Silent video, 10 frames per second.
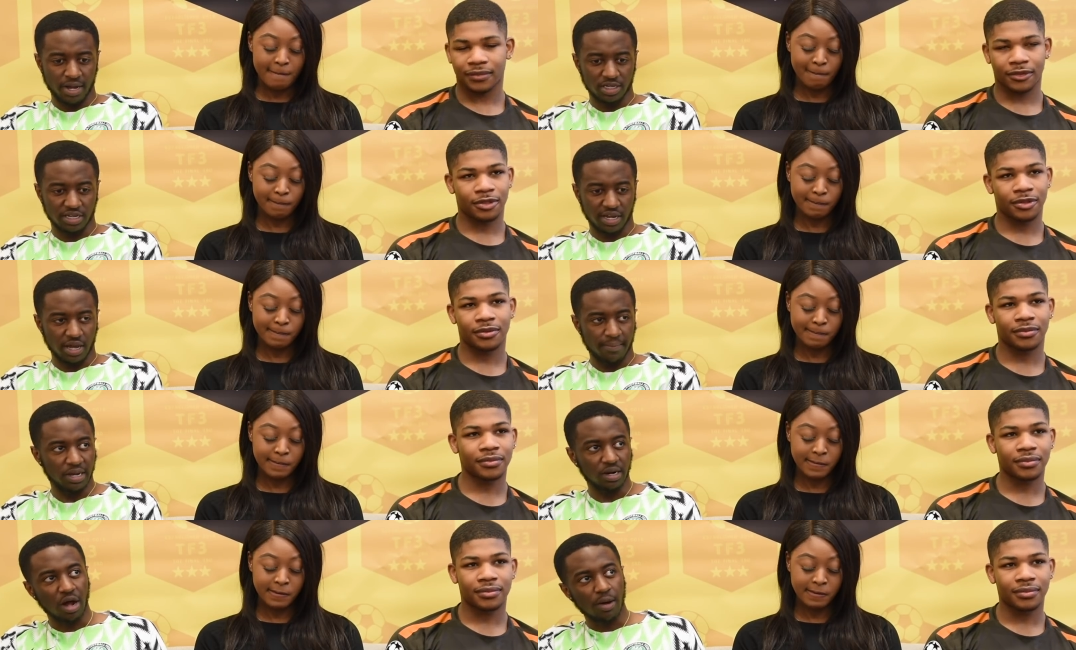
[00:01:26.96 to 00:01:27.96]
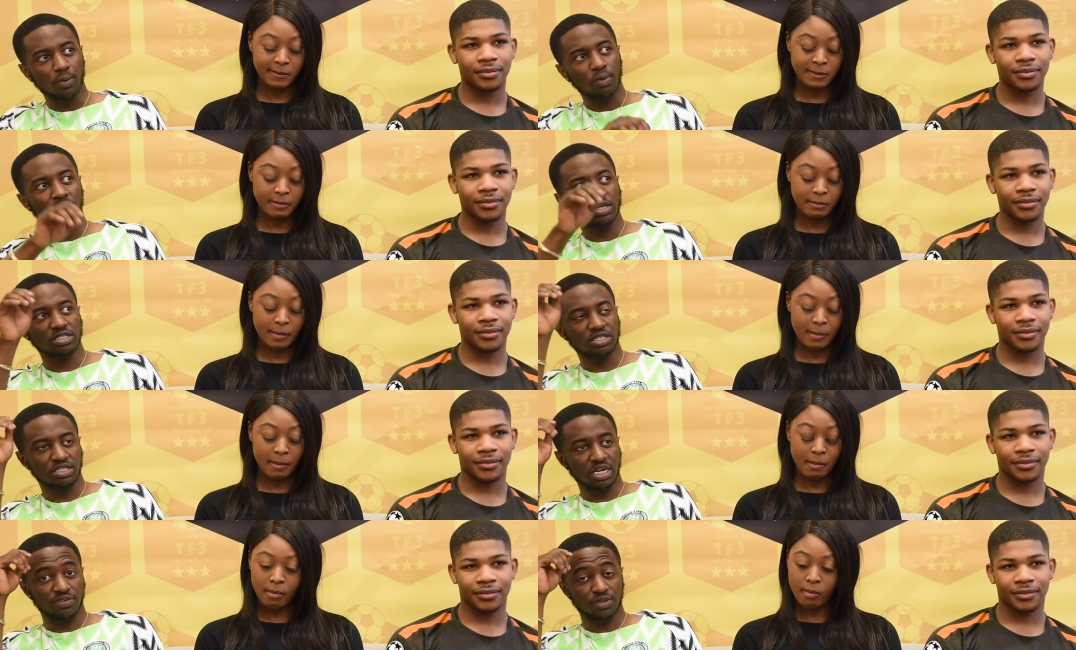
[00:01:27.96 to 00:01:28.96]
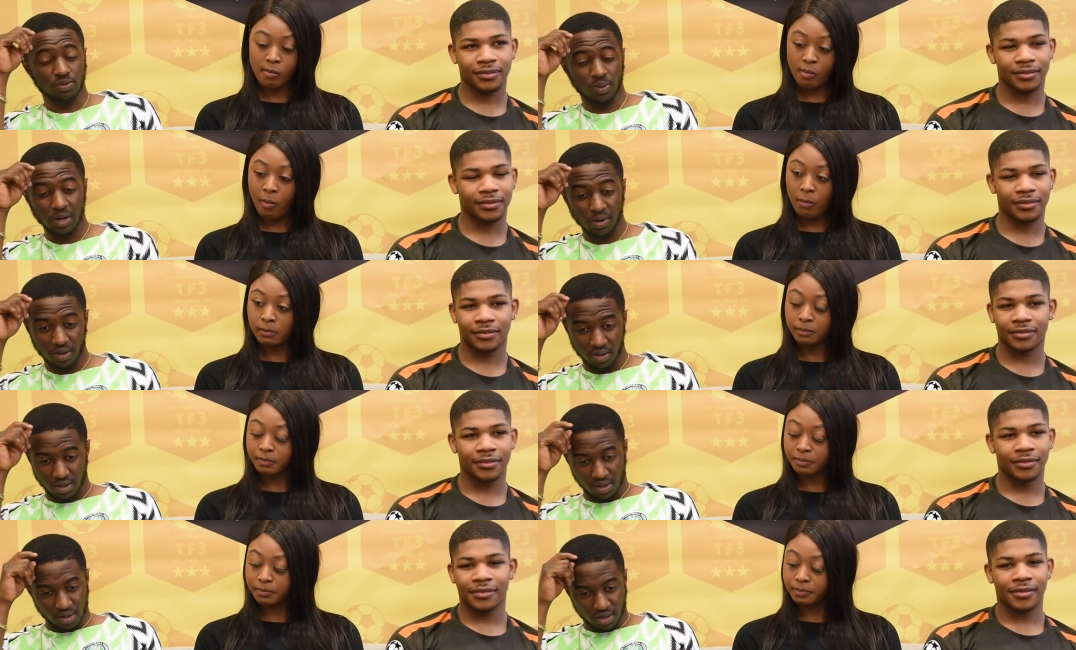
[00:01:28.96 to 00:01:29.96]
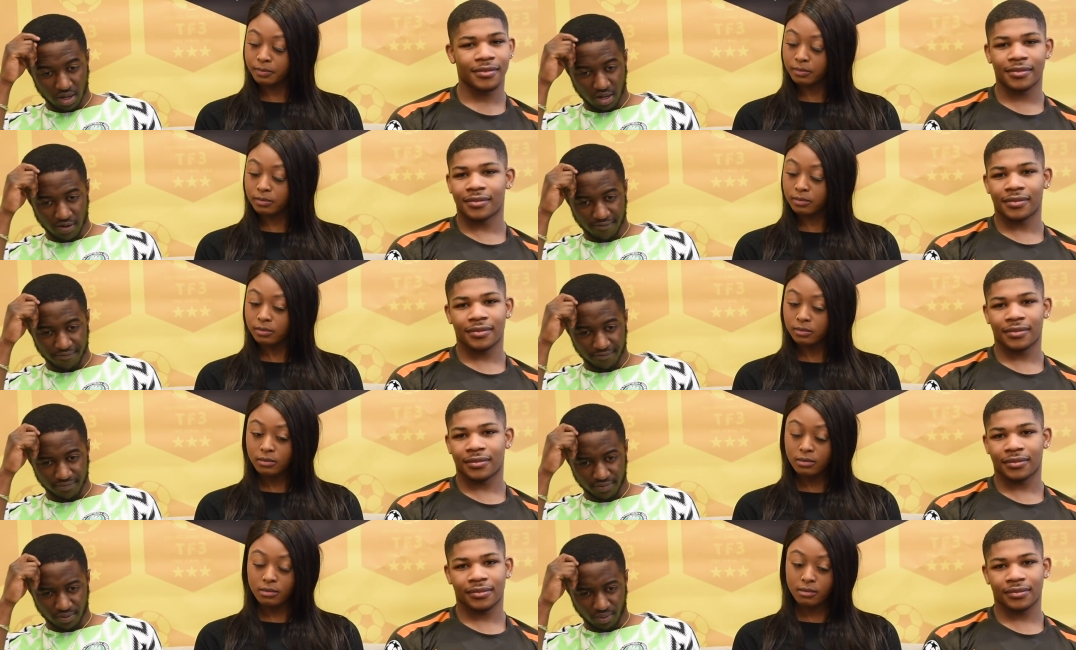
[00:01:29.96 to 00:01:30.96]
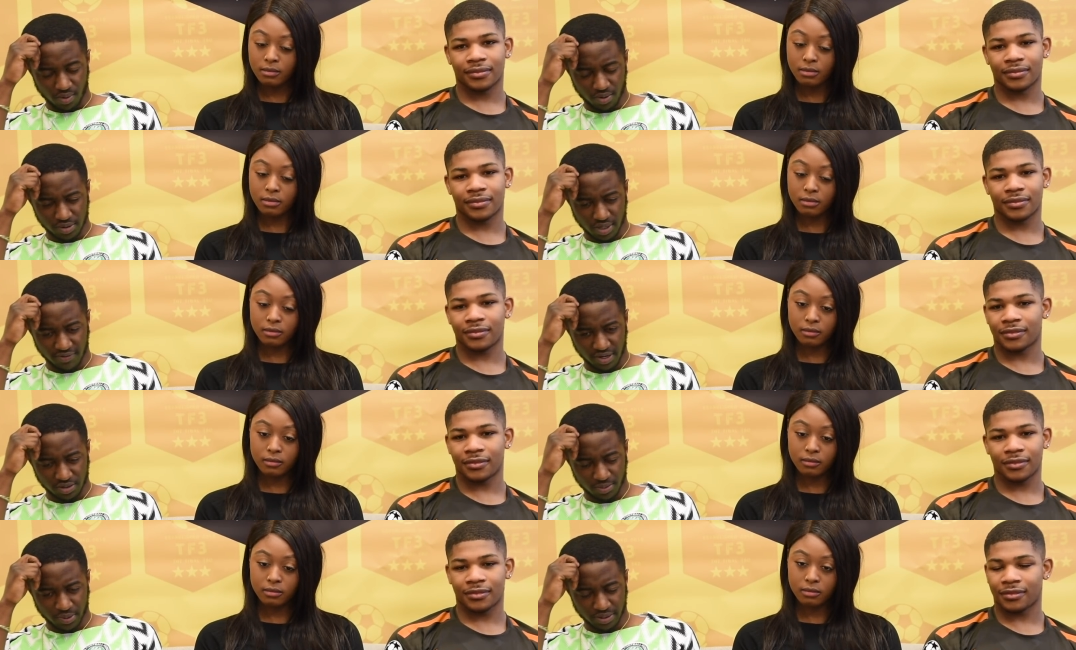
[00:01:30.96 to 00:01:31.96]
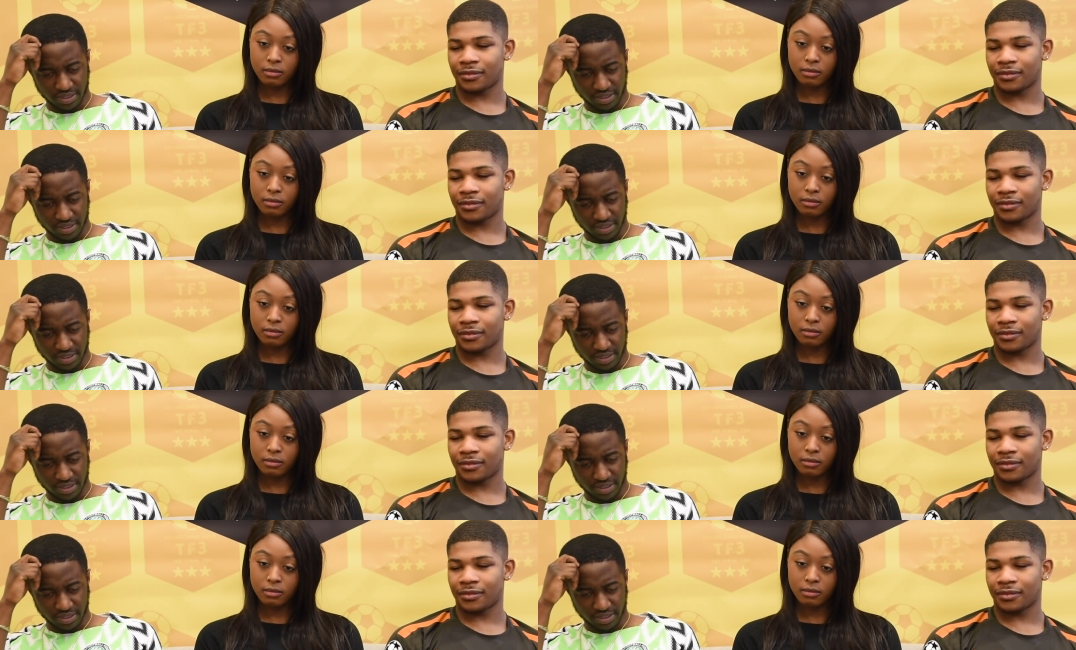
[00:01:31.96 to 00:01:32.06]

Speaker 1: match, De Gea made a couple last ditch saves as well. Um, what was it? I think that was a ball that